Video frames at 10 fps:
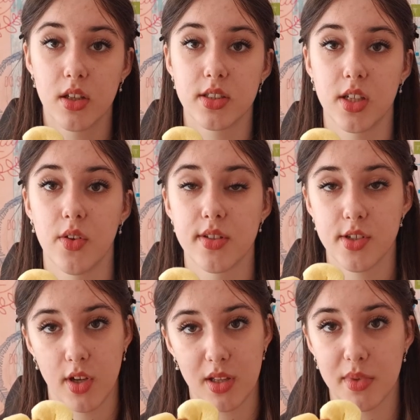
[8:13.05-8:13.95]
So
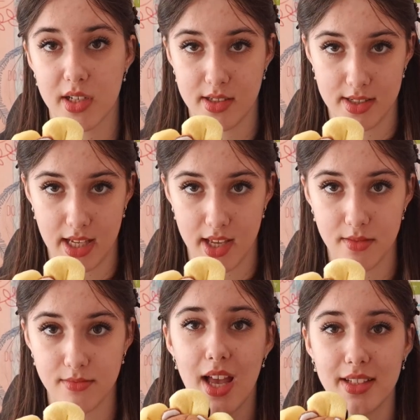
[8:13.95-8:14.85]
that's all I'm gonna say.
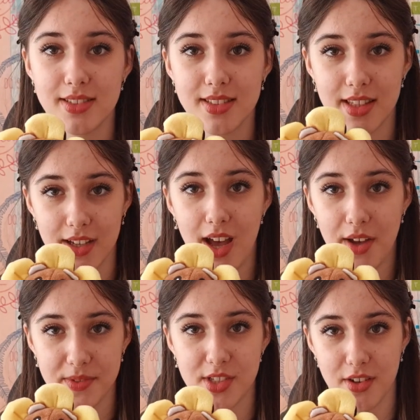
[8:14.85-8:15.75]
Hence the
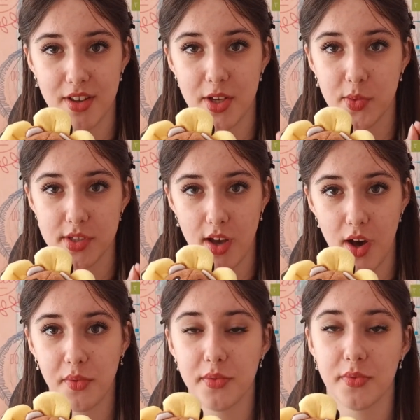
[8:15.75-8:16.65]
half star that was
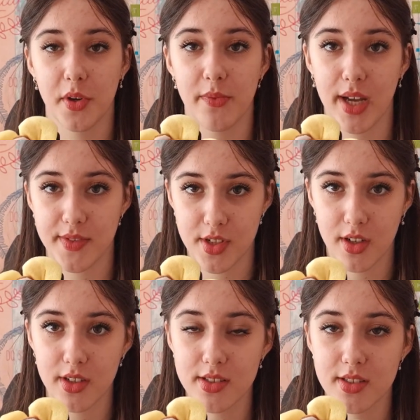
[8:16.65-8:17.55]
off from 5
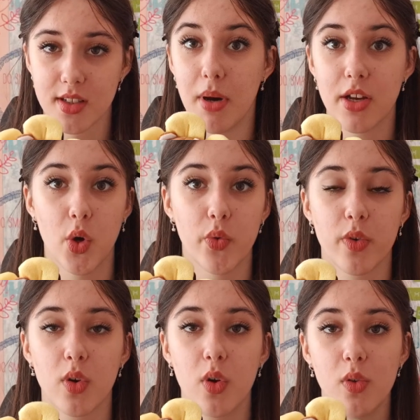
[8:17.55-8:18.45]
stars. But
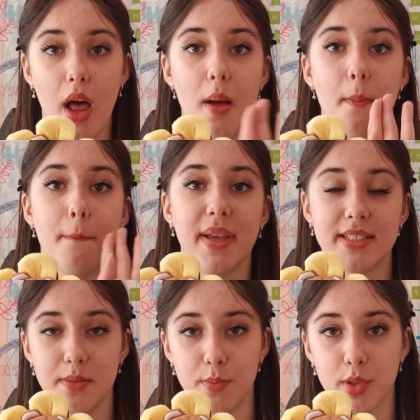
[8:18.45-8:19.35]
overall,
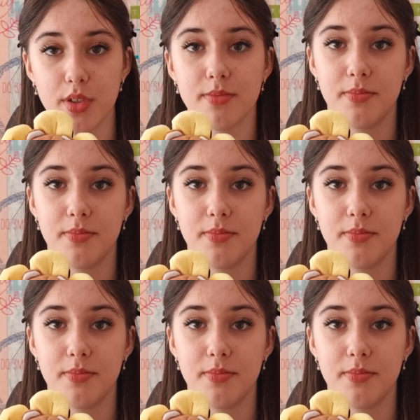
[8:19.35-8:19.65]
amazing book.